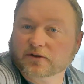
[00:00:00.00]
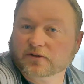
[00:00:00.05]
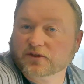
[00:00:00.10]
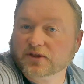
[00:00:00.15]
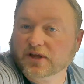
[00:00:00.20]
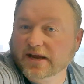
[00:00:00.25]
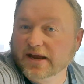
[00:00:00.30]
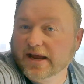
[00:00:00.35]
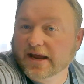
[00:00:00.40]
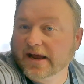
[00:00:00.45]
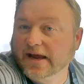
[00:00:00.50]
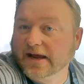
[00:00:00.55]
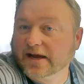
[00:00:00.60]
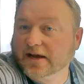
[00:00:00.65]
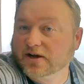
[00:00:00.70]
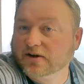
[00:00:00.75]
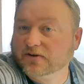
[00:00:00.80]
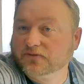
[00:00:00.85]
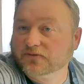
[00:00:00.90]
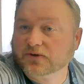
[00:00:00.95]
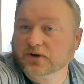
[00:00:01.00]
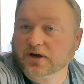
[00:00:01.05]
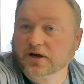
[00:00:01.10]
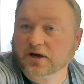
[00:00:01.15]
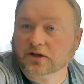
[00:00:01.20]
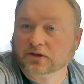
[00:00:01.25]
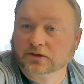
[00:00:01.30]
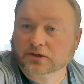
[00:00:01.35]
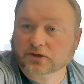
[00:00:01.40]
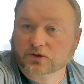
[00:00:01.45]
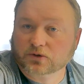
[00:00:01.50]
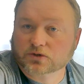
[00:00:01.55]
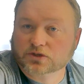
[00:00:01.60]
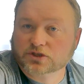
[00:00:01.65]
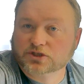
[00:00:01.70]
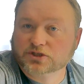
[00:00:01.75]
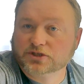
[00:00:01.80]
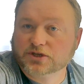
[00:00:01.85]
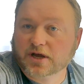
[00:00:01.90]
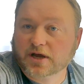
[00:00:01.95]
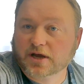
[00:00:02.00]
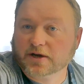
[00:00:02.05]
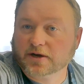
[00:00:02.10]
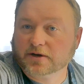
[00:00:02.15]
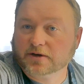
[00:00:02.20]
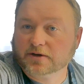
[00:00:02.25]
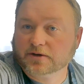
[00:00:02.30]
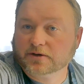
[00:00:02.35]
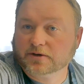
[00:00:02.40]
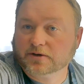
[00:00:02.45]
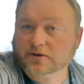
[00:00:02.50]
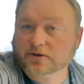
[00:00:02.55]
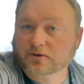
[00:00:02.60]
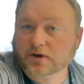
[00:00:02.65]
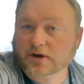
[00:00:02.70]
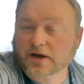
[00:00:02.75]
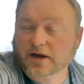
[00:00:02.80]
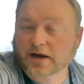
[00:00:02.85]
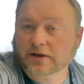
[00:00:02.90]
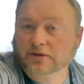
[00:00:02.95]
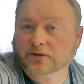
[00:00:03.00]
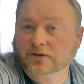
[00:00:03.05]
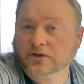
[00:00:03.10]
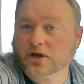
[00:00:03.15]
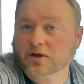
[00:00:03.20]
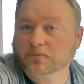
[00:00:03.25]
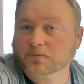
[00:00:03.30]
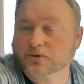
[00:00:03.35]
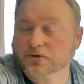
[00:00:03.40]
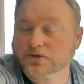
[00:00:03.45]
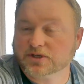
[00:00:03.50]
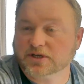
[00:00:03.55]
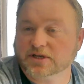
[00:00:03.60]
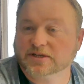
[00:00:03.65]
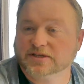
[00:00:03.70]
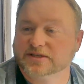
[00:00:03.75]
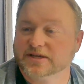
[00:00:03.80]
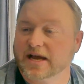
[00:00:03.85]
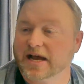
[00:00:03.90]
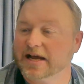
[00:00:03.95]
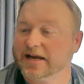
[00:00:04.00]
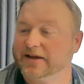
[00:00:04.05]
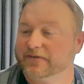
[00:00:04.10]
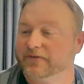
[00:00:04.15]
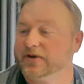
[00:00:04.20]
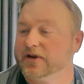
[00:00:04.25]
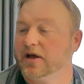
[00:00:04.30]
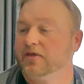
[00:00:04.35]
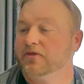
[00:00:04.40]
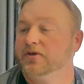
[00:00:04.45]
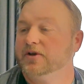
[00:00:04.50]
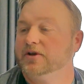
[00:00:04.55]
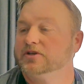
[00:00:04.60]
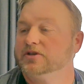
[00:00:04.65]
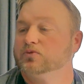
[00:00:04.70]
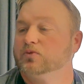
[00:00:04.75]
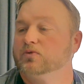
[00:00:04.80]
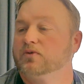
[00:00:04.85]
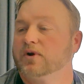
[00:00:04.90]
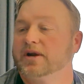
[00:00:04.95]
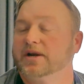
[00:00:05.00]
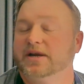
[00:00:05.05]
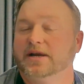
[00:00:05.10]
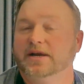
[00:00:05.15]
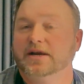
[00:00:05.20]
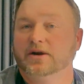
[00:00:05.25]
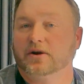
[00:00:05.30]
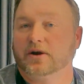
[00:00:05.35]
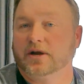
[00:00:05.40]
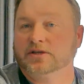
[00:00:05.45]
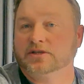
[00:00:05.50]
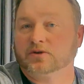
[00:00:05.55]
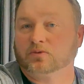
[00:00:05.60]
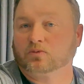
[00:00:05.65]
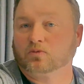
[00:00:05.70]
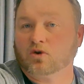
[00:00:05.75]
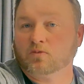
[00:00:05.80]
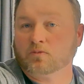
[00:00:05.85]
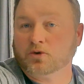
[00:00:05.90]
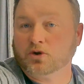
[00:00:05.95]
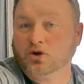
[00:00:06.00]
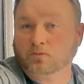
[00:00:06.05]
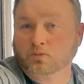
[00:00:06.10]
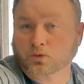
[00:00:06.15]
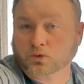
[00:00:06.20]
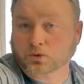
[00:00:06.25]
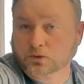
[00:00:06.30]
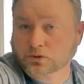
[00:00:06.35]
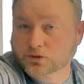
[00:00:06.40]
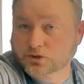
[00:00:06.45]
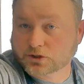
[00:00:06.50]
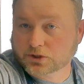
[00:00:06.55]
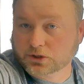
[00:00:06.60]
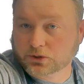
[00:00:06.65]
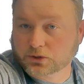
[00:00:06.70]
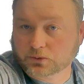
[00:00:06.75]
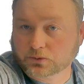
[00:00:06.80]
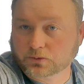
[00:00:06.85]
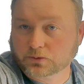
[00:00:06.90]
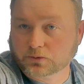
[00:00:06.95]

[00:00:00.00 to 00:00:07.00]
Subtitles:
they have a little sun and the numbers inside of it. Now this one right here is a Roman numeral 2,